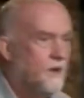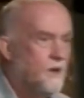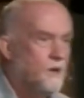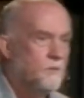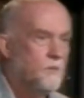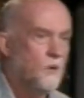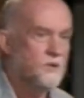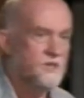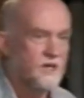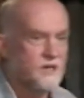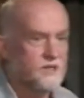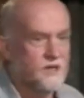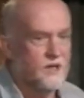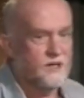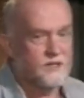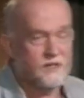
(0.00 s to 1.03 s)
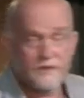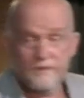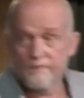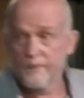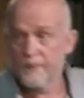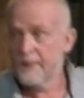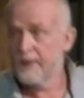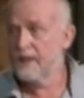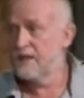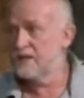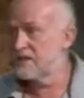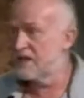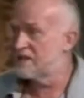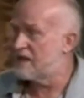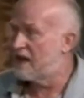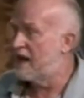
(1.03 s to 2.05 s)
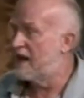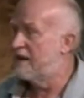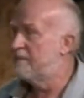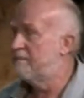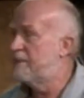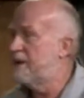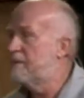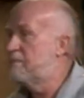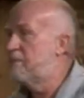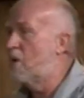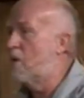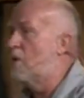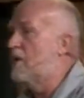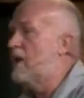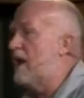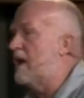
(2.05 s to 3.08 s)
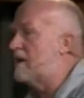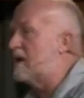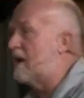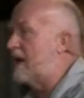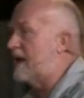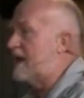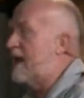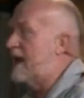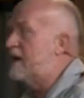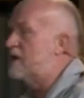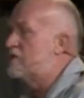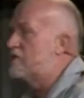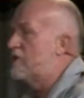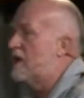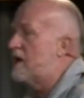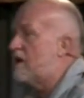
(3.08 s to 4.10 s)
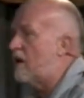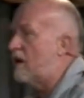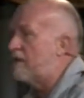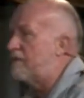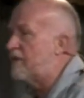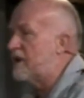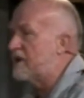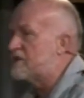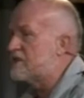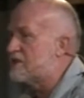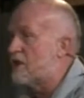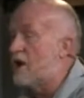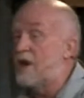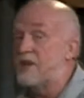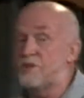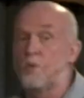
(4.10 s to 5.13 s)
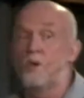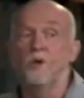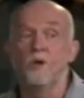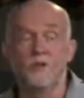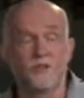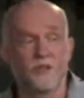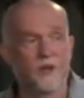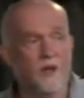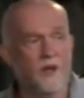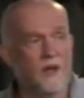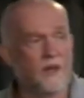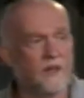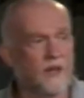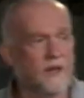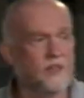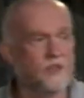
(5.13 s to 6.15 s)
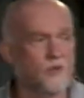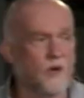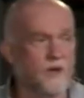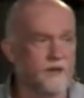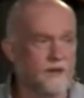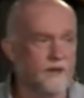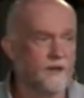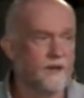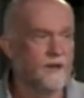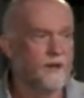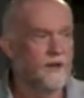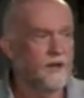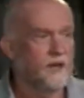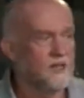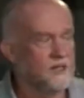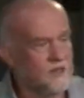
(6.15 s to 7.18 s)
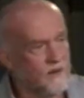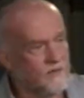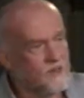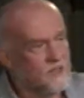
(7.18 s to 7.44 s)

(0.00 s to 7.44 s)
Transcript: Paul says this. He says, "I am being poured out like a drink offering." It's his last words that he's written. He's lived his